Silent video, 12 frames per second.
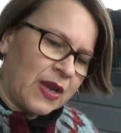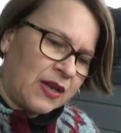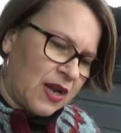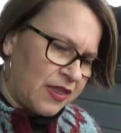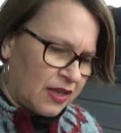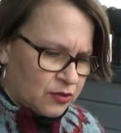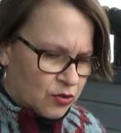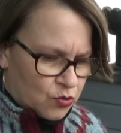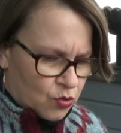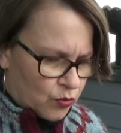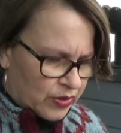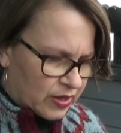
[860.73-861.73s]
Nothing to
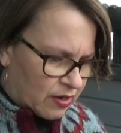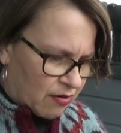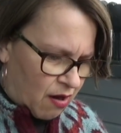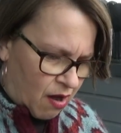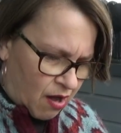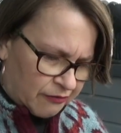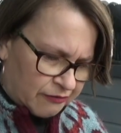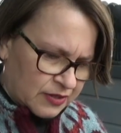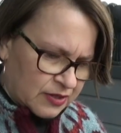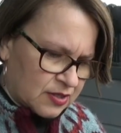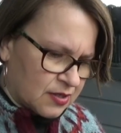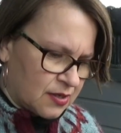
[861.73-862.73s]
do with
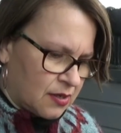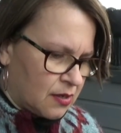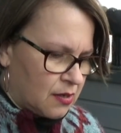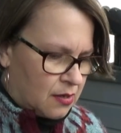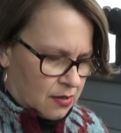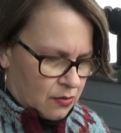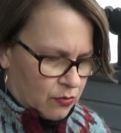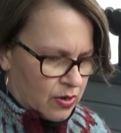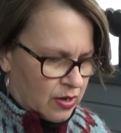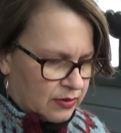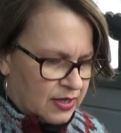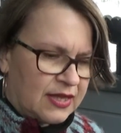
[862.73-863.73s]
crafts.
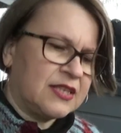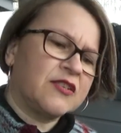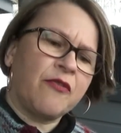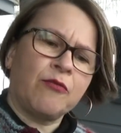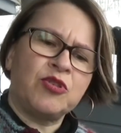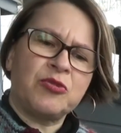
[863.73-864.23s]
Where this is from